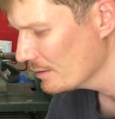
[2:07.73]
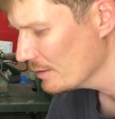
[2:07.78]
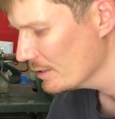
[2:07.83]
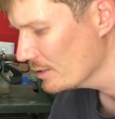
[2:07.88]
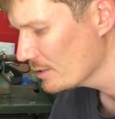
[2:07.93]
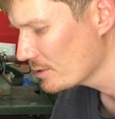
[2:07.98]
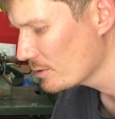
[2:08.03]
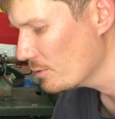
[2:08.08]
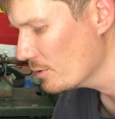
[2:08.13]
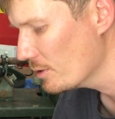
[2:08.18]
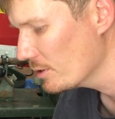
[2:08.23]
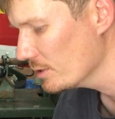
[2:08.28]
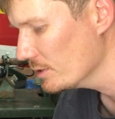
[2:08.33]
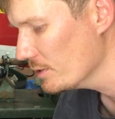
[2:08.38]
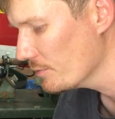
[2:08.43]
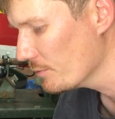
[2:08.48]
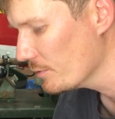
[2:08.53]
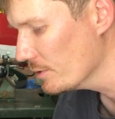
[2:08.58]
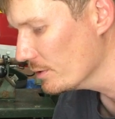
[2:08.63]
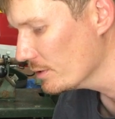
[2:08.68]
There's quite a
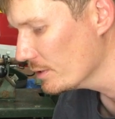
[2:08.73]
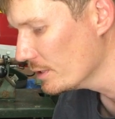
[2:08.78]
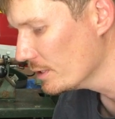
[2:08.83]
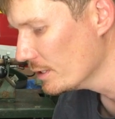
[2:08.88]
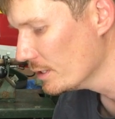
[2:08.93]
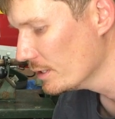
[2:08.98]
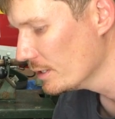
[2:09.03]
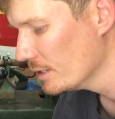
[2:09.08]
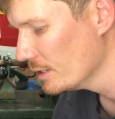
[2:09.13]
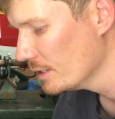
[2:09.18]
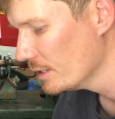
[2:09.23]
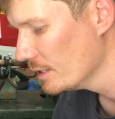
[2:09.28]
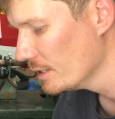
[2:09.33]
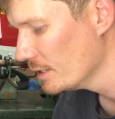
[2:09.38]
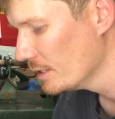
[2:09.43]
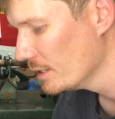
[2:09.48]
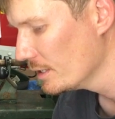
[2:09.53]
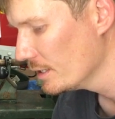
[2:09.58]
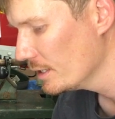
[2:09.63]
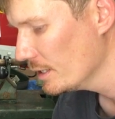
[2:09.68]
different
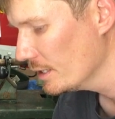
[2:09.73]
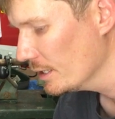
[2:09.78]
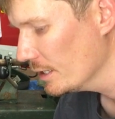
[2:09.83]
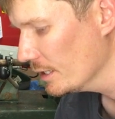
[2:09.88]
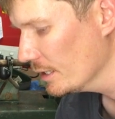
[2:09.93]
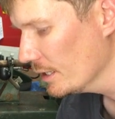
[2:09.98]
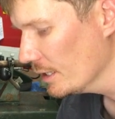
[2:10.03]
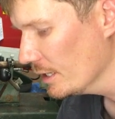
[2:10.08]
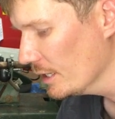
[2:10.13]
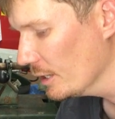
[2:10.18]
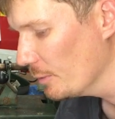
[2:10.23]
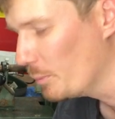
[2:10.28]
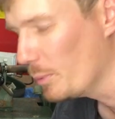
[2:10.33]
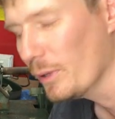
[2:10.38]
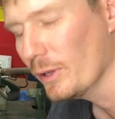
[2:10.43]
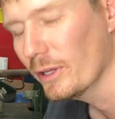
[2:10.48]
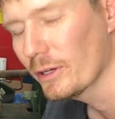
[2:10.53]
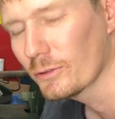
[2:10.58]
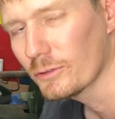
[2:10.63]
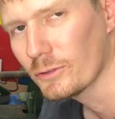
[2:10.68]

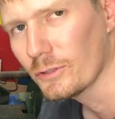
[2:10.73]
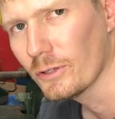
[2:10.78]
appeal